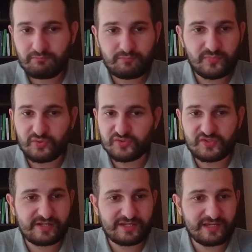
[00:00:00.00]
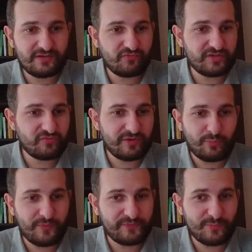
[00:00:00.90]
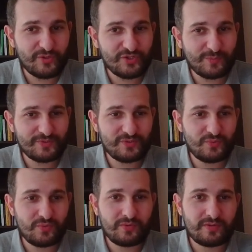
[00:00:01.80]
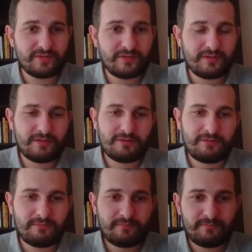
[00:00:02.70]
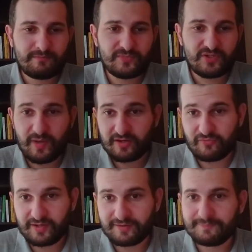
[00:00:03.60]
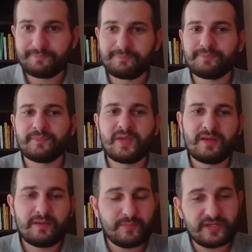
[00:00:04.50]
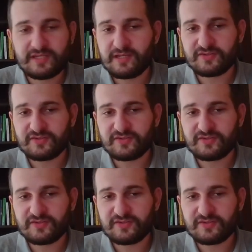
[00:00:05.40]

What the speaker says: you still can retreat with the bishop to the back rank. But here it's